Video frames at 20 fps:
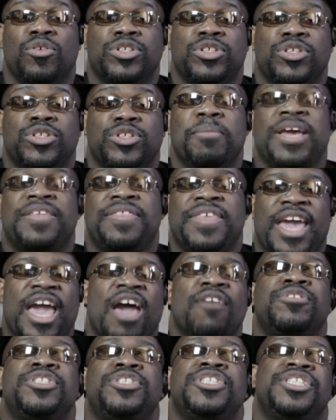make the
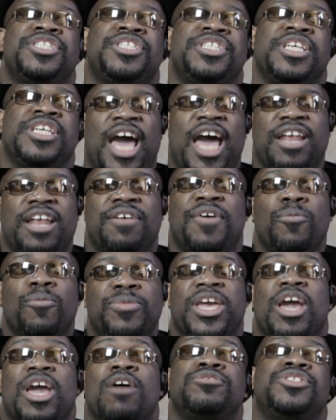FGC, kind of help the
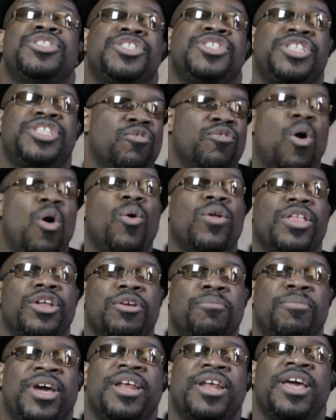FGC grow a little
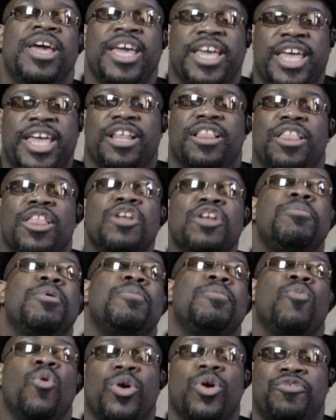bit, get a little bit
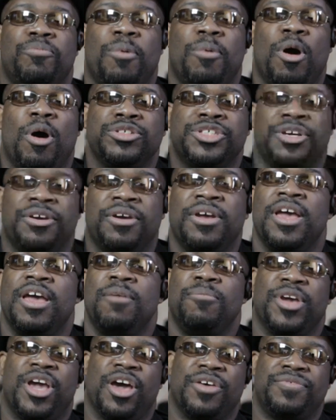more exposure,
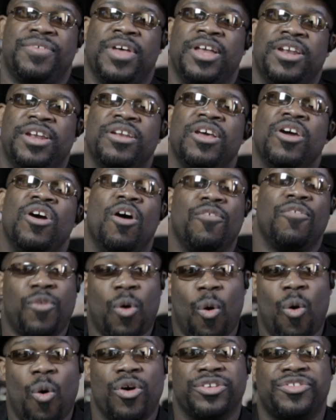because then of
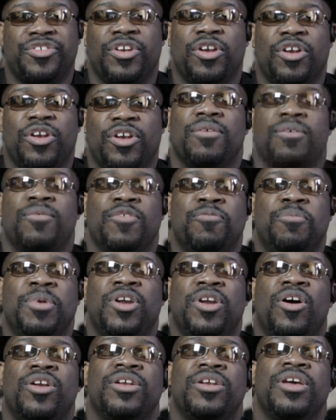course, that
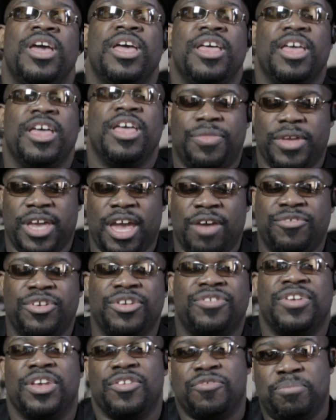the
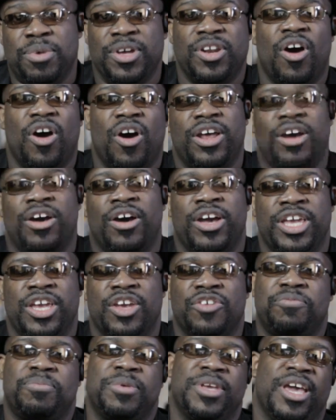FGC has been on
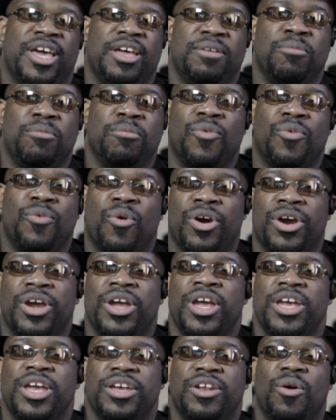ESPN before,
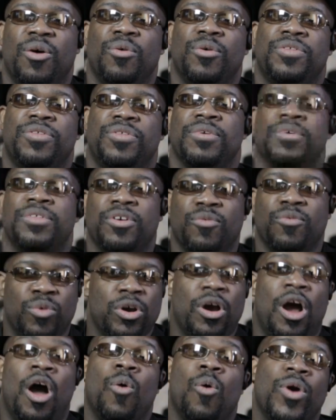we're
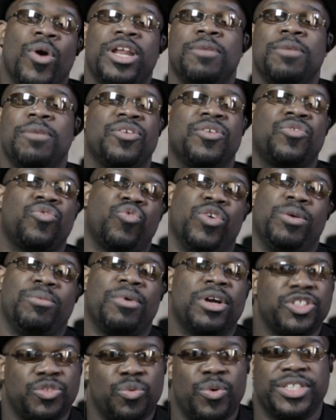already being streamed on
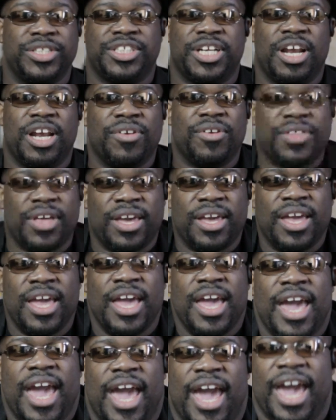Twitch and everything.
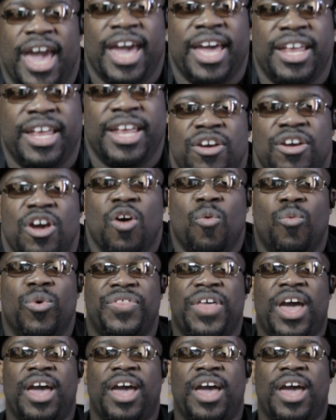And with